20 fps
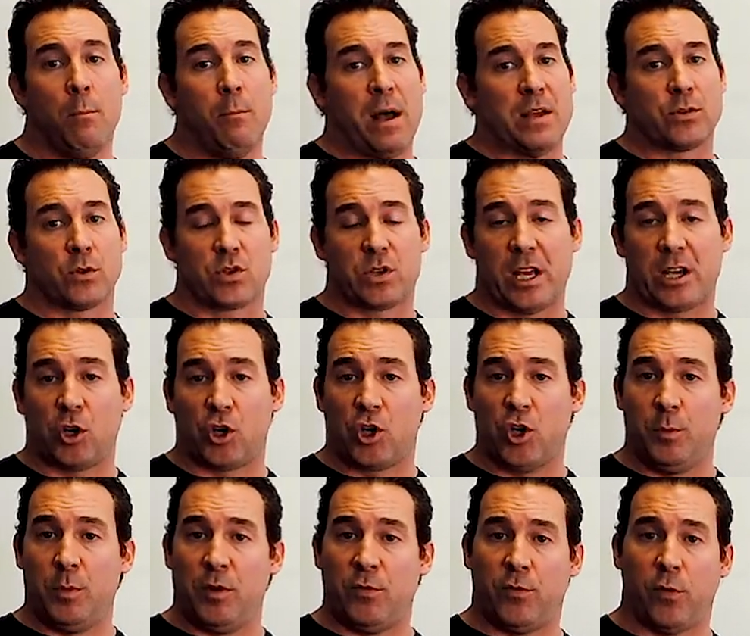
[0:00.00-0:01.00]
Mesocycle
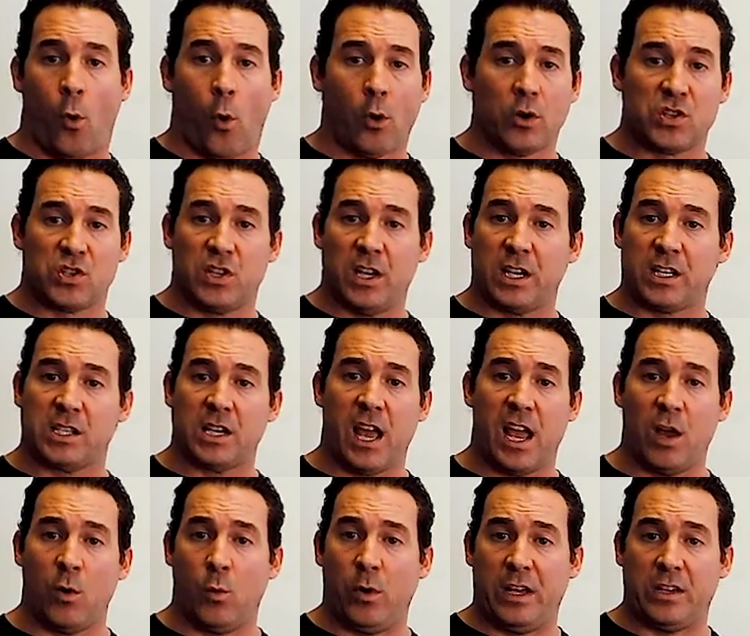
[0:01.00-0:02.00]
could be 4, 6,
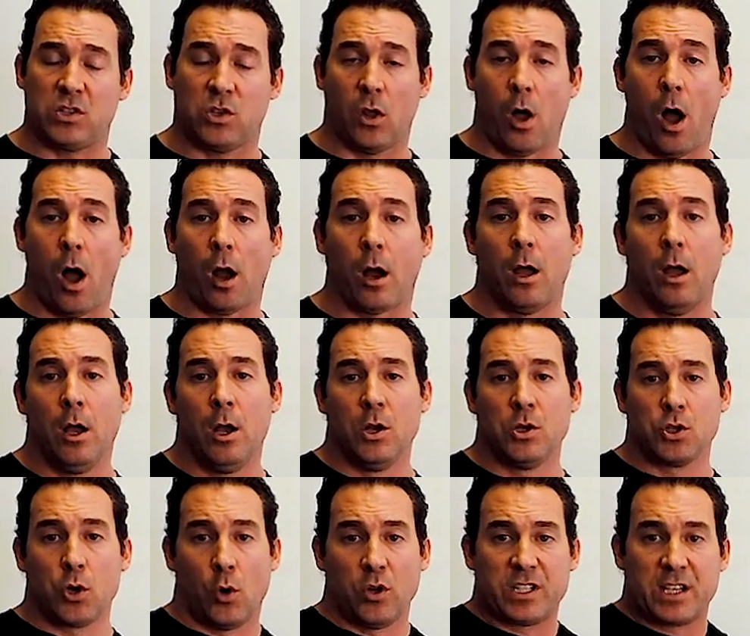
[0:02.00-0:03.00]
8 weeks long.
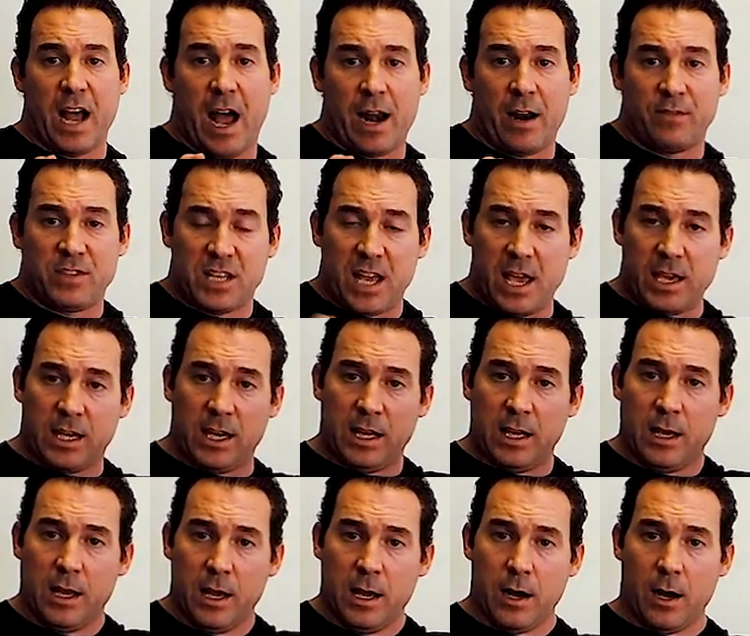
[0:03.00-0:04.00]
So it's kind of
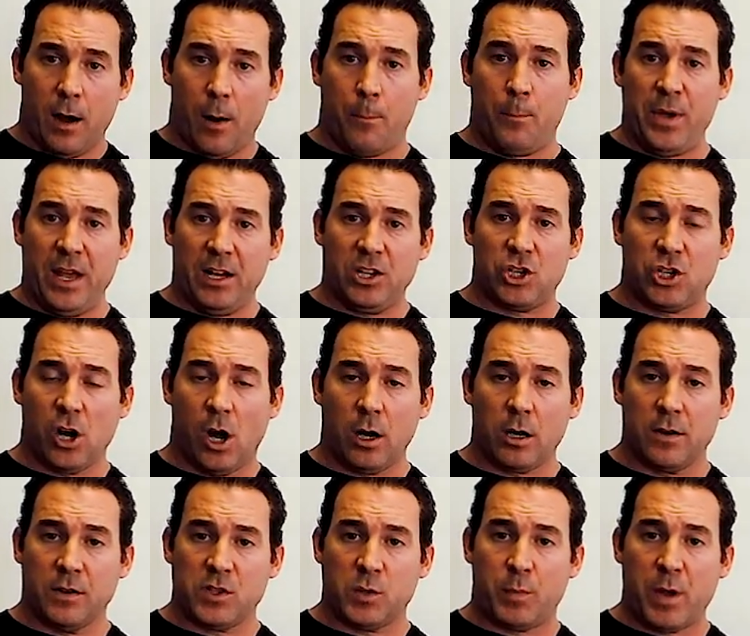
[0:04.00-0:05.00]
taking a big
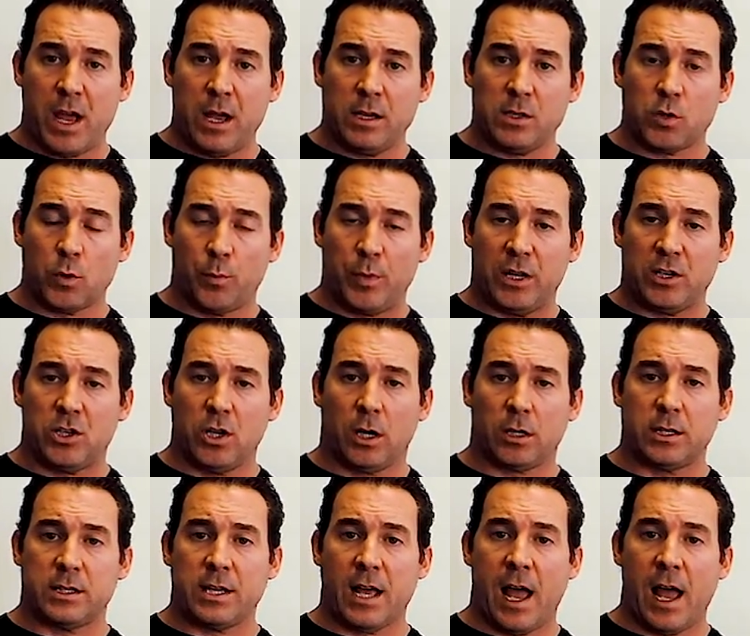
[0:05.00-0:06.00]
chunk of space or big
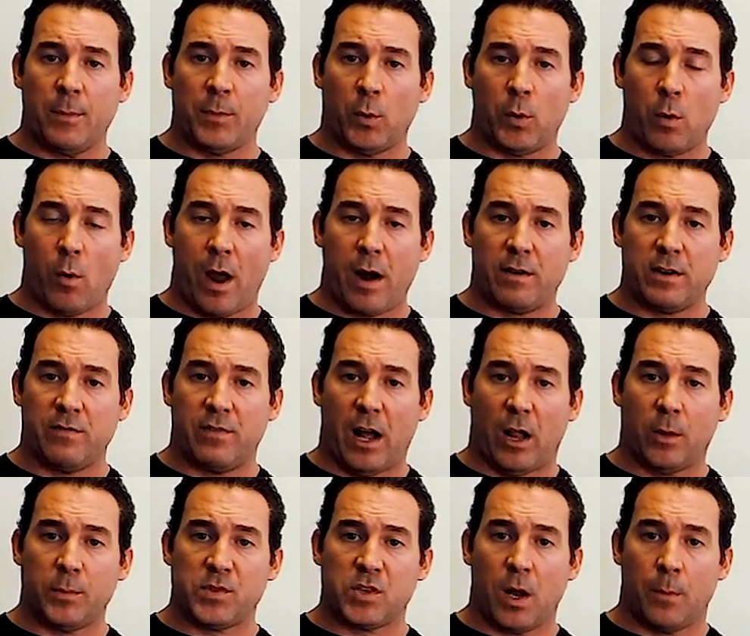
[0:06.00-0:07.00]
chunk of time that we want to
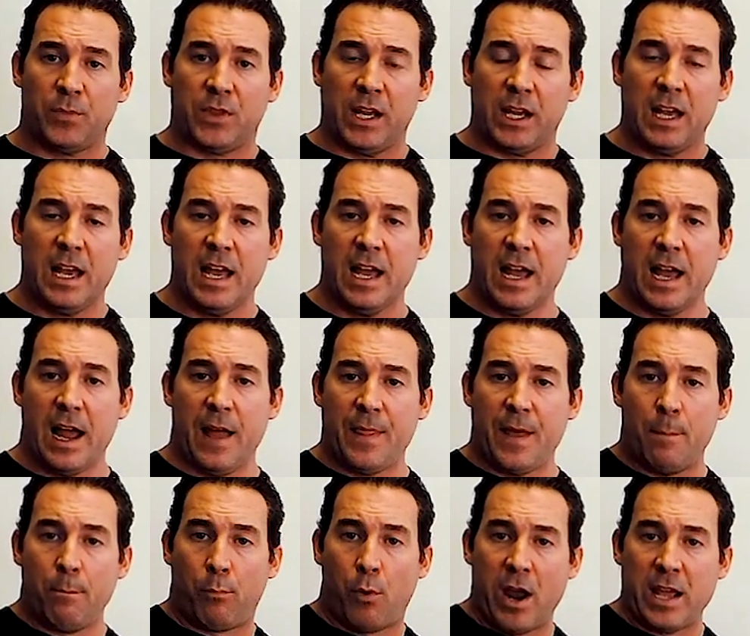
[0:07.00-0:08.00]
develop something
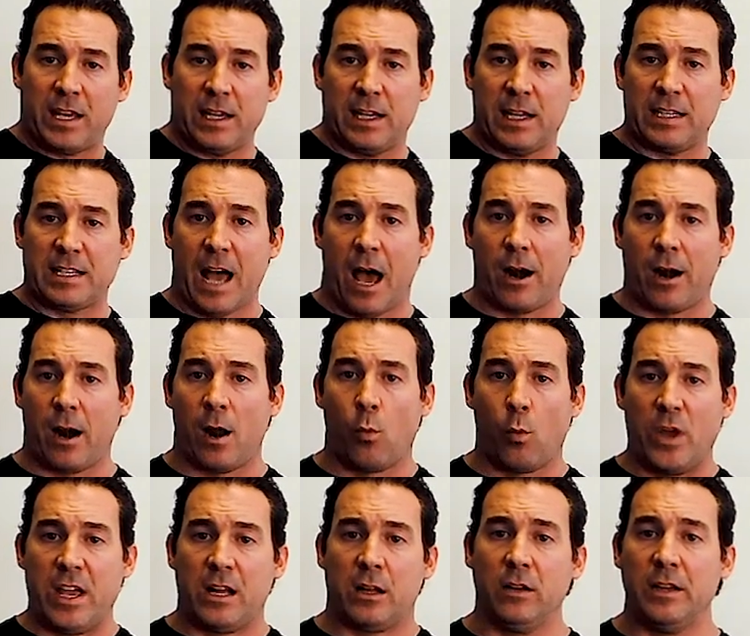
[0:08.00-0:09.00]
and then breaking it down on
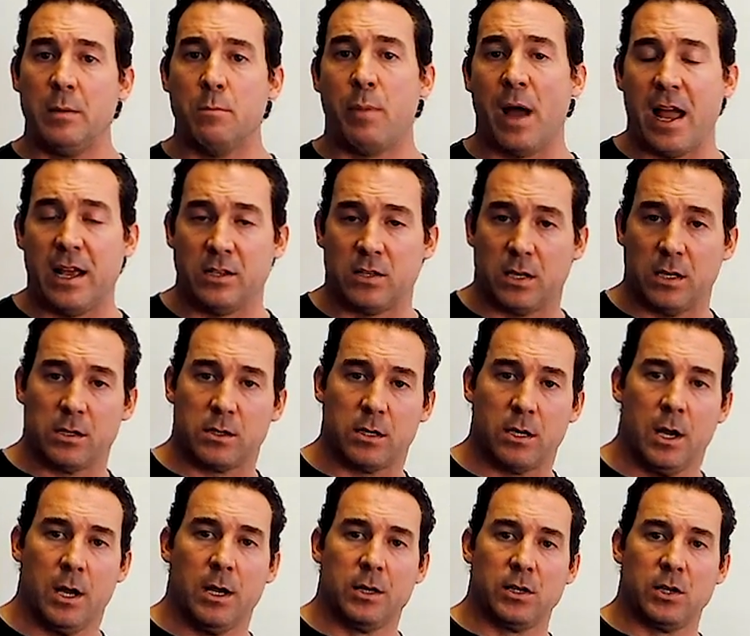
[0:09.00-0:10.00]
a weekly
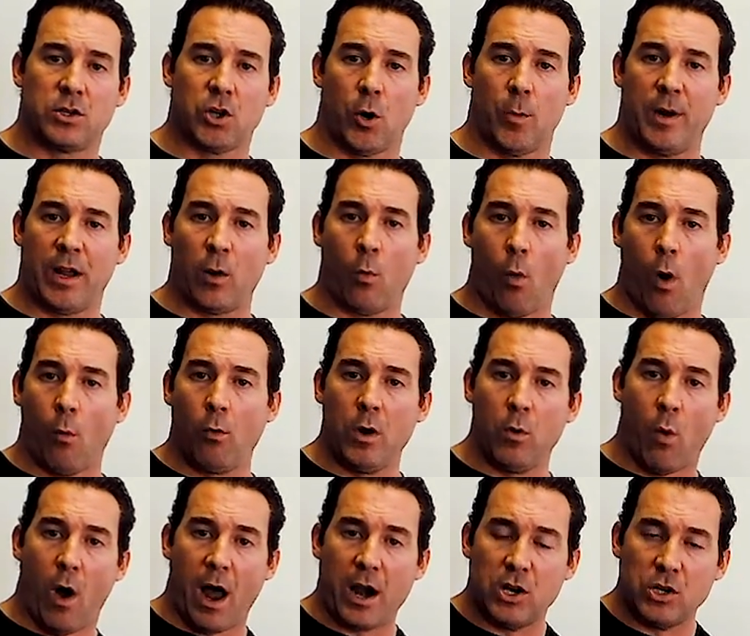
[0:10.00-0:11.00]
basis, determining what
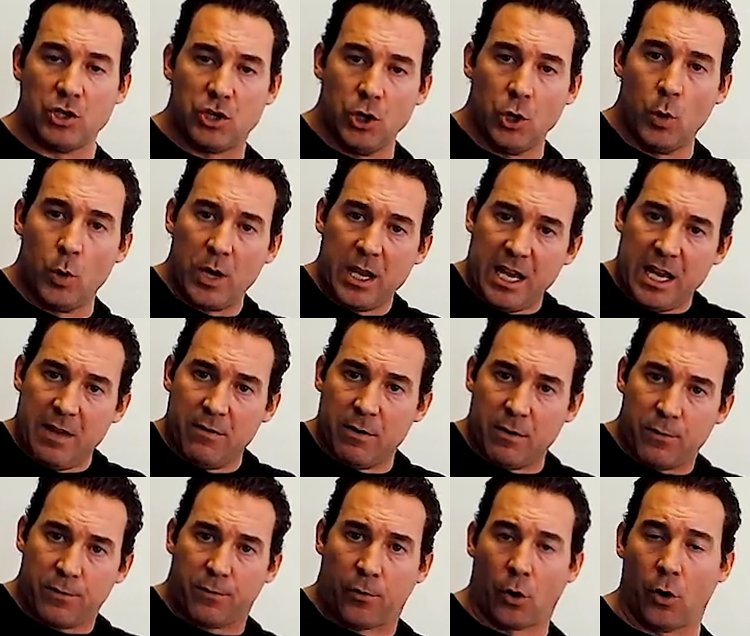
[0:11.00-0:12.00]
we want to do
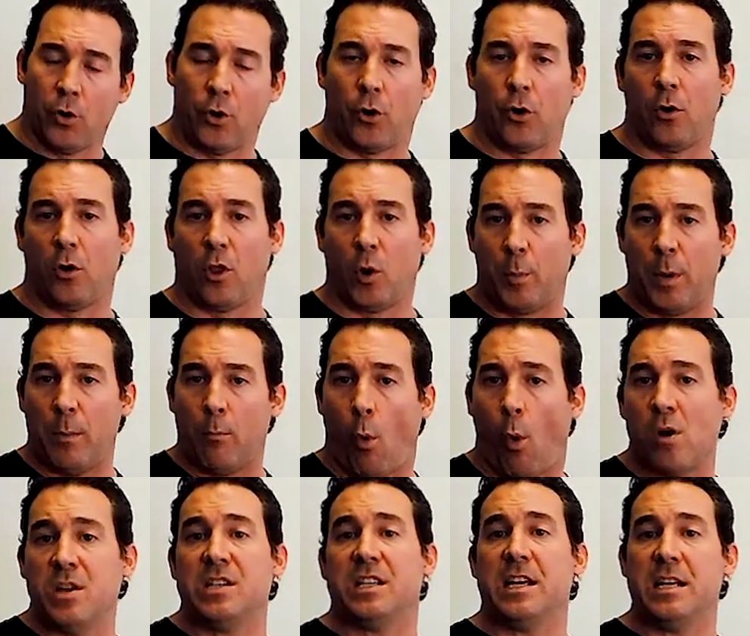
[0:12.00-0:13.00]
even further, a little bit
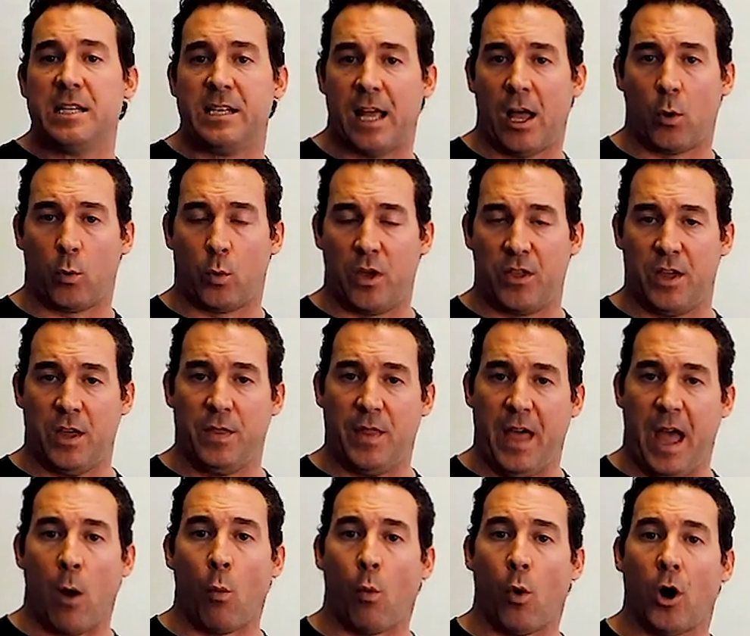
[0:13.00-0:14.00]
more detailed within
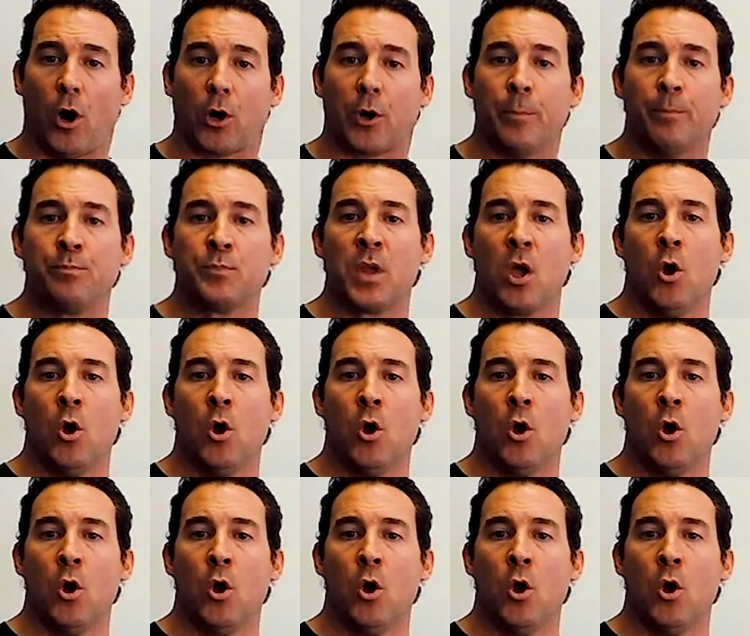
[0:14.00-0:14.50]
that work.